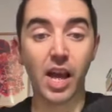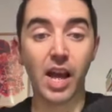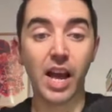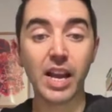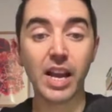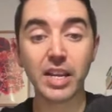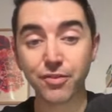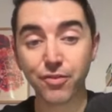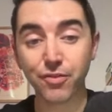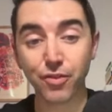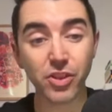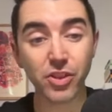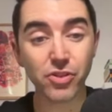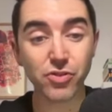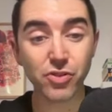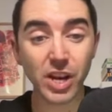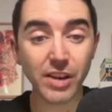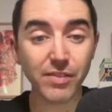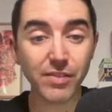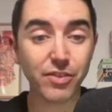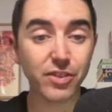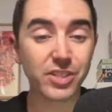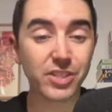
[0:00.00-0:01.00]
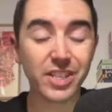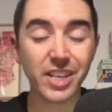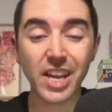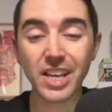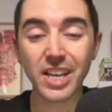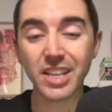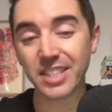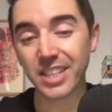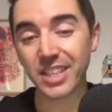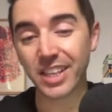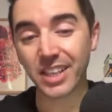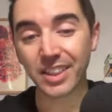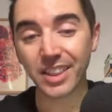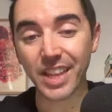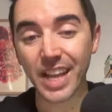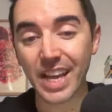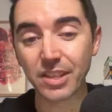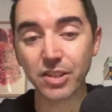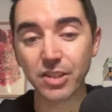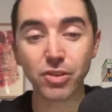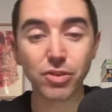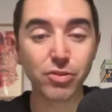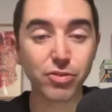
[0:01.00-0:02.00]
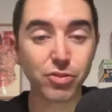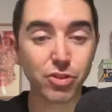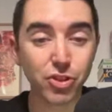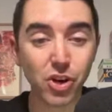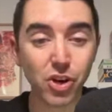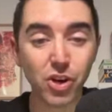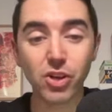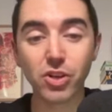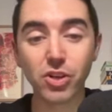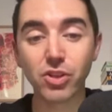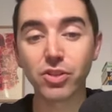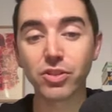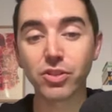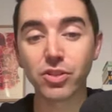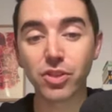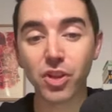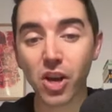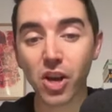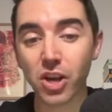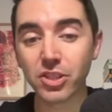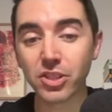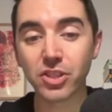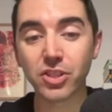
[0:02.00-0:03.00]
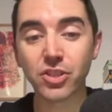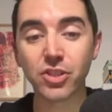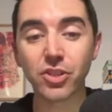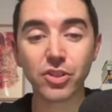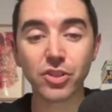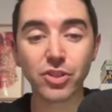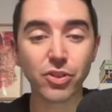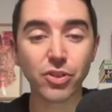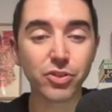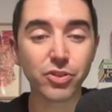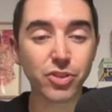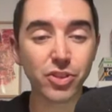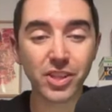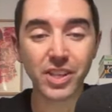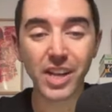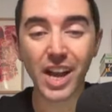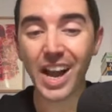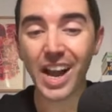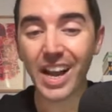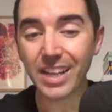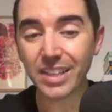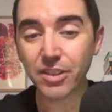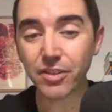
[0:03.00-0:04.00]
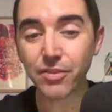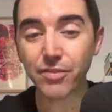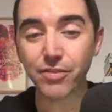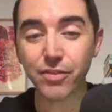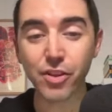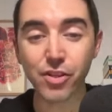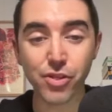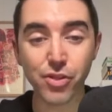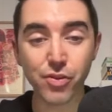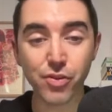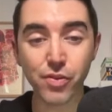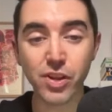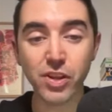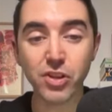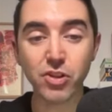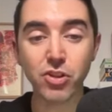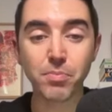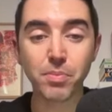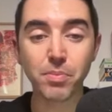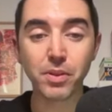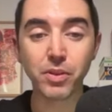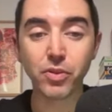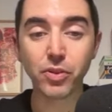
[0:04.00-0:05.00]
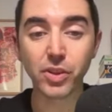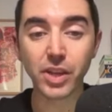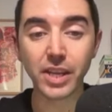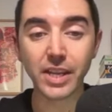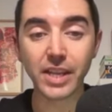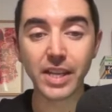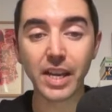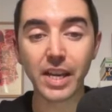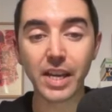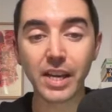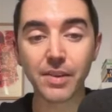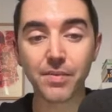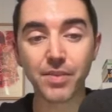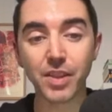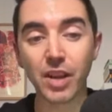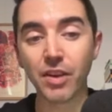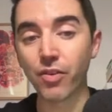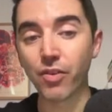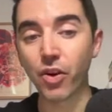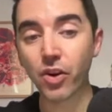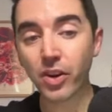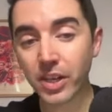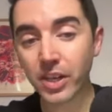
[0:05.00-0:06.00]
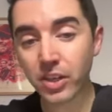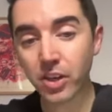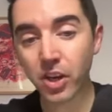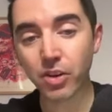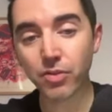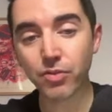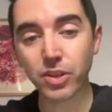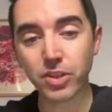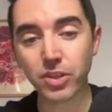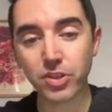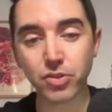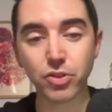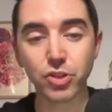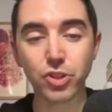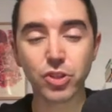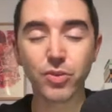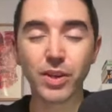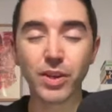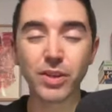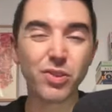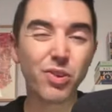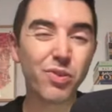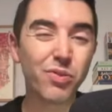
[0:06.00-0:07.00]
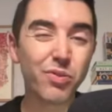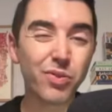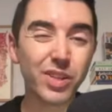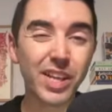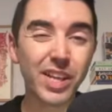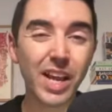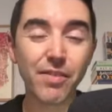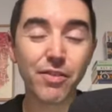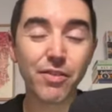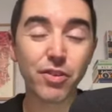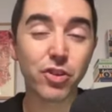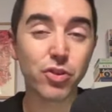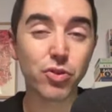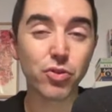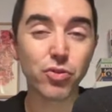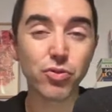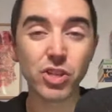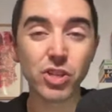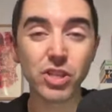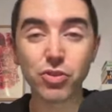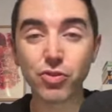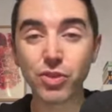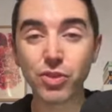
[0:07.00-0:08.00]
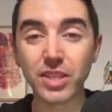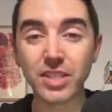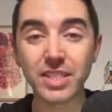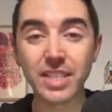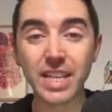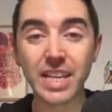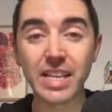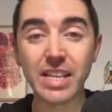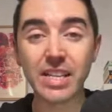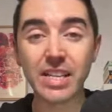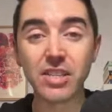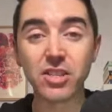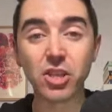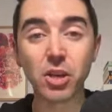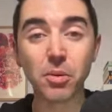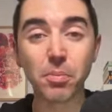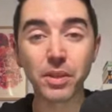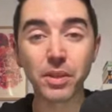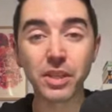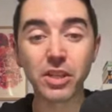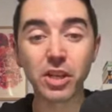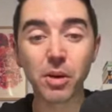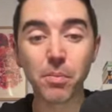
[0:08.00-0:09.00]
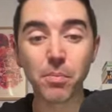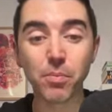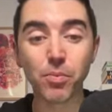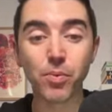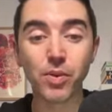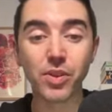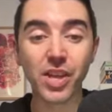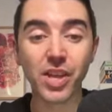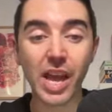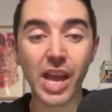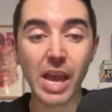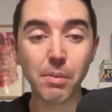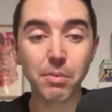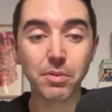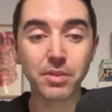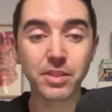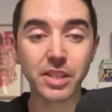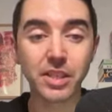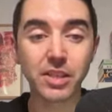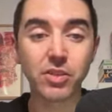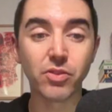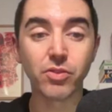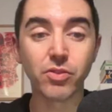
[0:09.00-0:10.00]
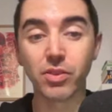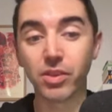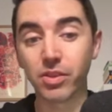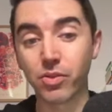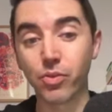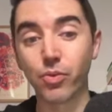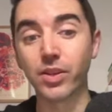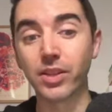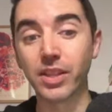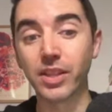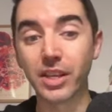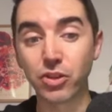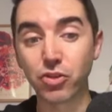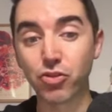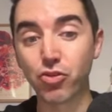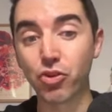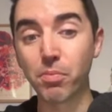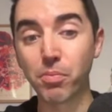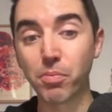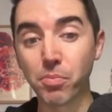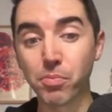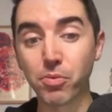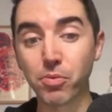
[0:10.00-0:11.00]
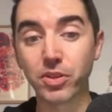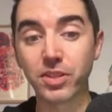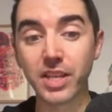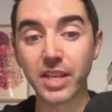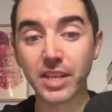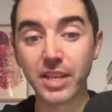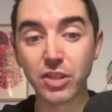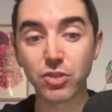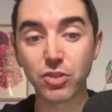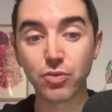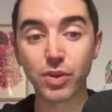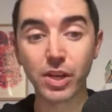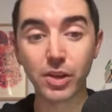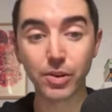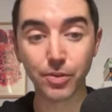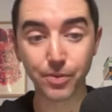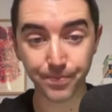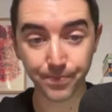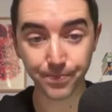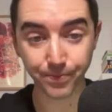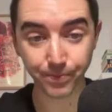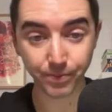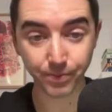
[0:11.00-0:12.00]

As for the drivers, yeah, it's like Lando, Charles, Oscar. Those are kind of the three you'd be looking at. I've already got Russell, so I don't really have a huge interest in doubling up with Hamilton or going like triple Mercedes route.